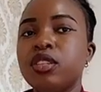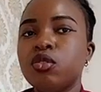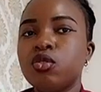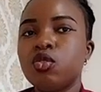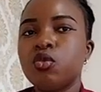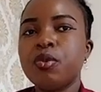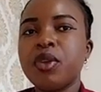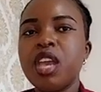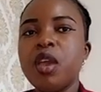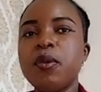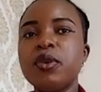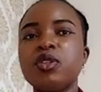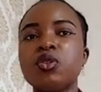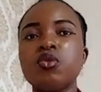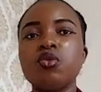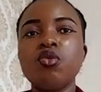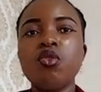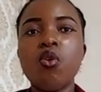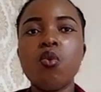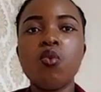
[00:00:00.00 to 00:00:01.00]
You should be able to
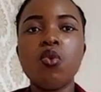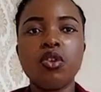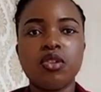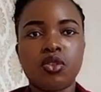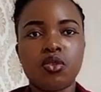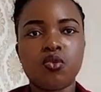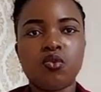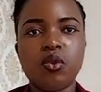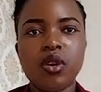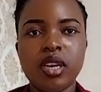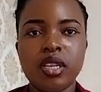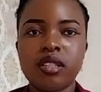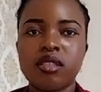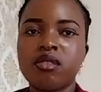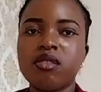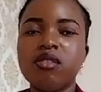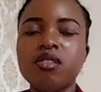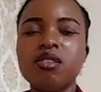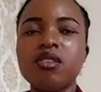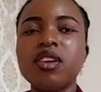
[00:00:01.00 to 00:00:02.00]
know what you want.
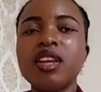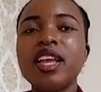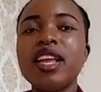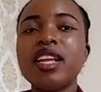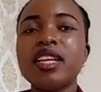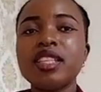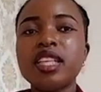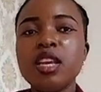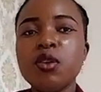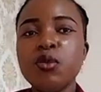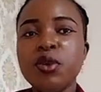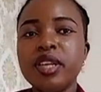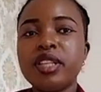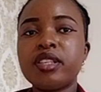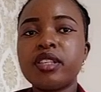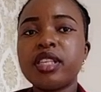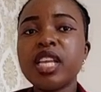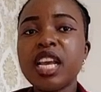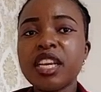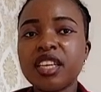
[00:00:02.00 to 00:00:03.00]
So
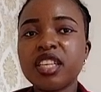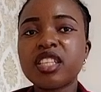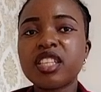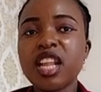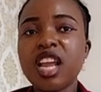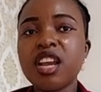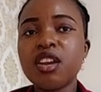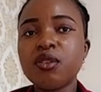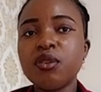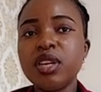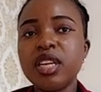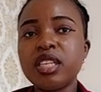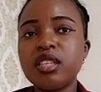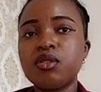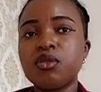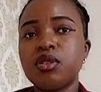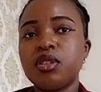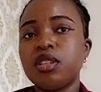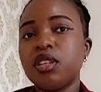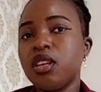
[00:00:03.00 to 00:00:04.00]
with Turkish
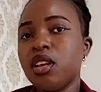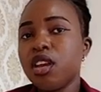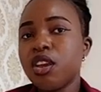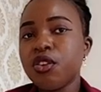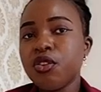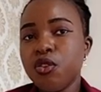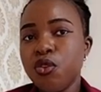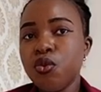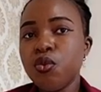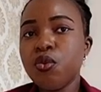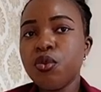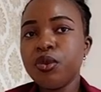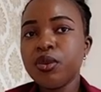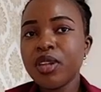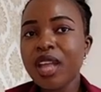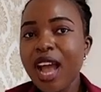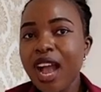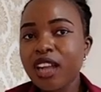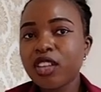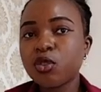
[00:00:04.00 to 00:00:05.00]
language, you will
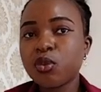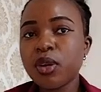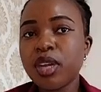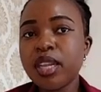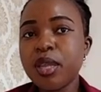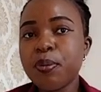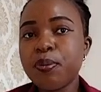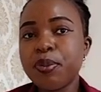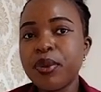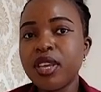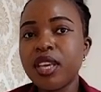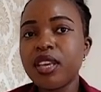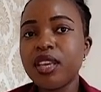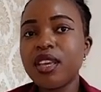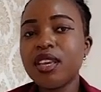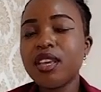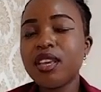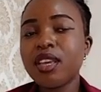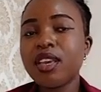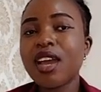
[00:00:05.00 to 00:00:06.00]
actually
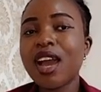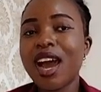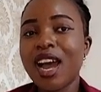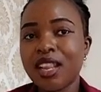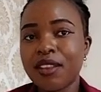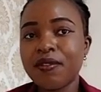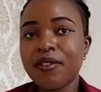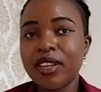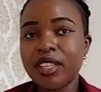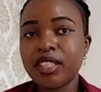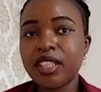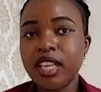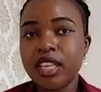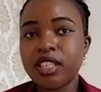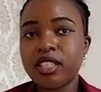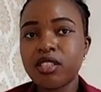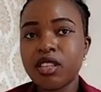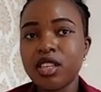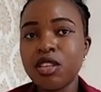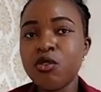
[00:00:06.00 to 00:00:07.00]
be
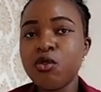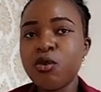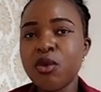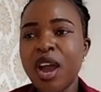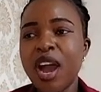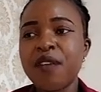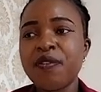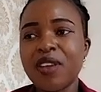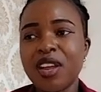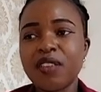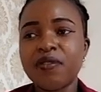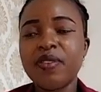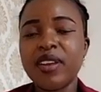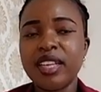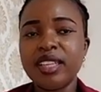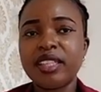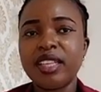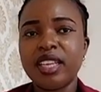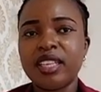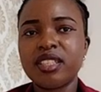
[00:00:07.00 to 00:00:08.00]
advantage. You have
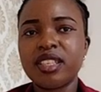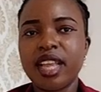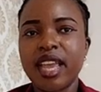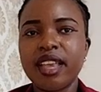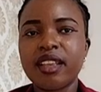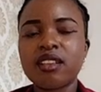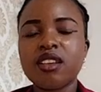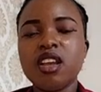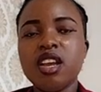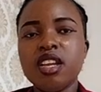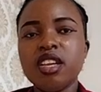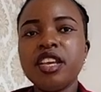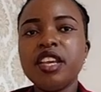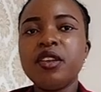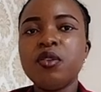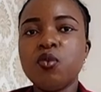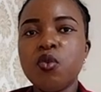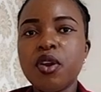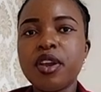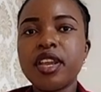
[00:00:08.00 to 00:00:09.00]
advantage like
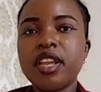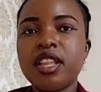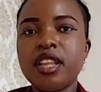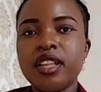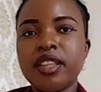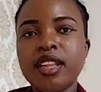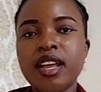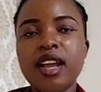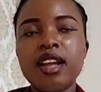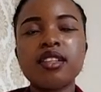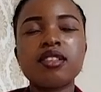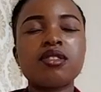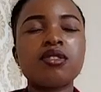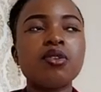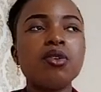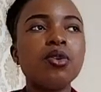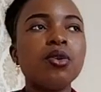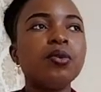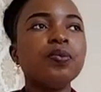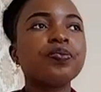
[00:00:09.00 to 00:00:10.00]
in working in that.
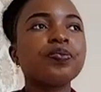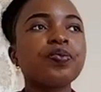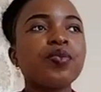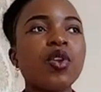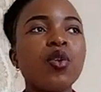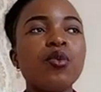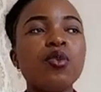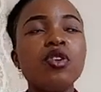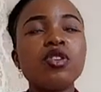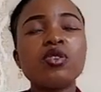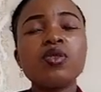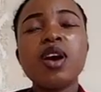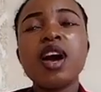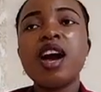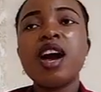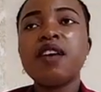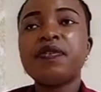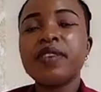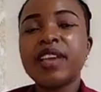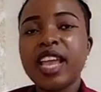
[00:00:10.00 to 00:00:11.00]
So we also
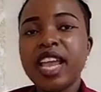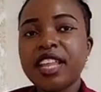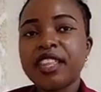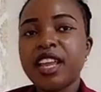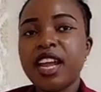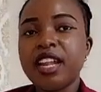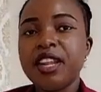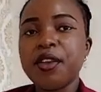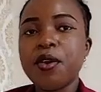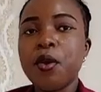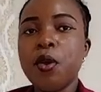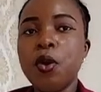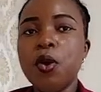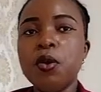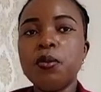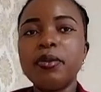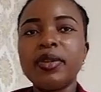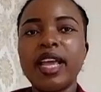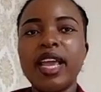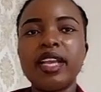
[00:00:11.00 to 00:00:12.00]
have elderly
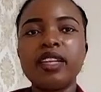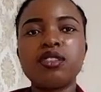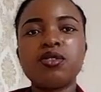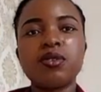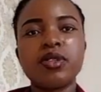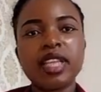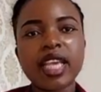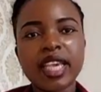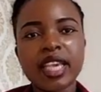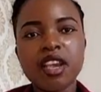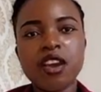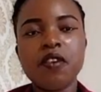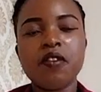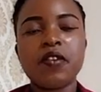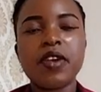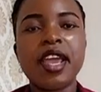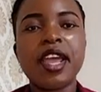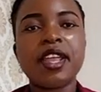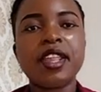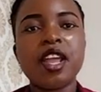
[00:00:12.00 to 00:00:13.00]
home, like to take care
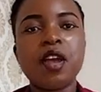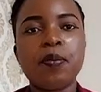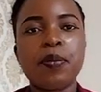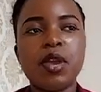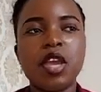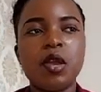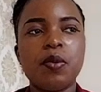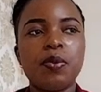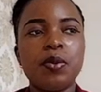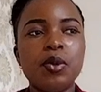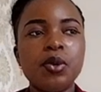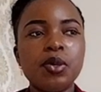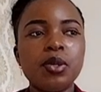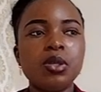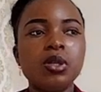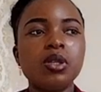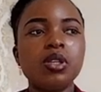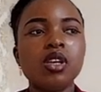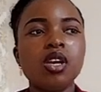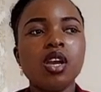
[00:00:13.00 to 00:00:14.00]
of elder
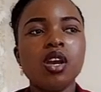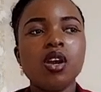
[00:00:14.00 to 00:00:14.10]
people.